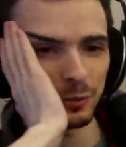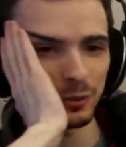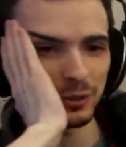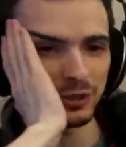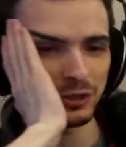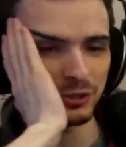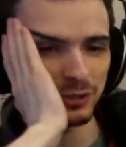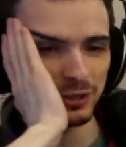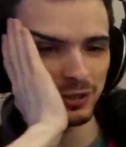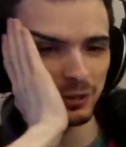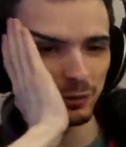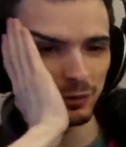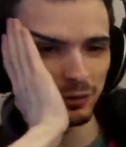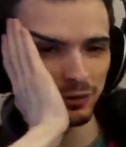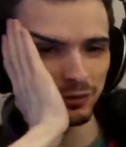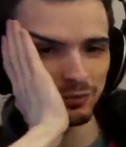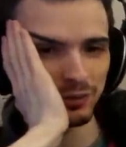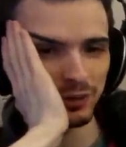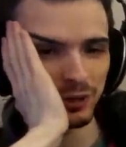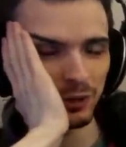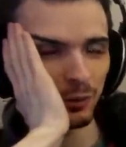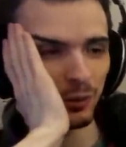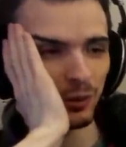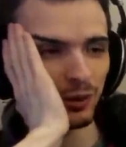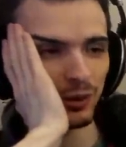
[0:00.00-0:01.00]
win streak with,
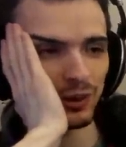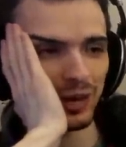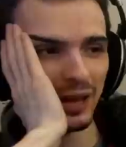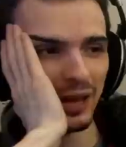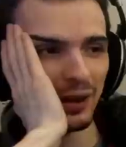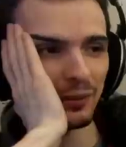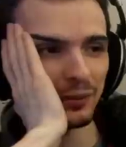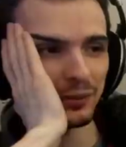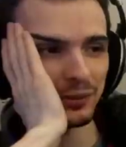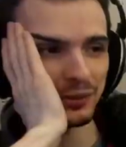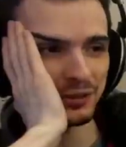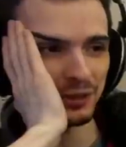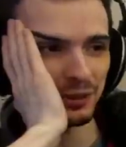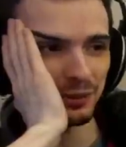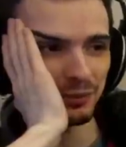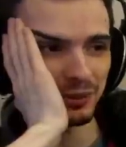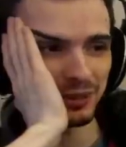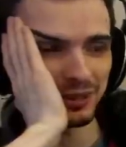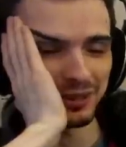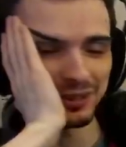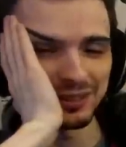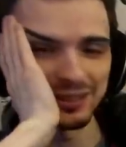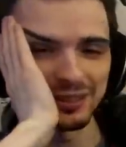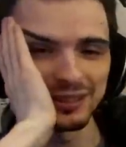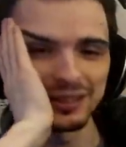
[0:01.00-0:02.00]
you know, clown or
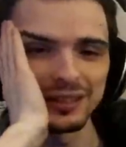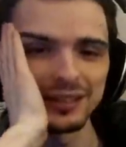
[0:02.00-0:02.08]
something.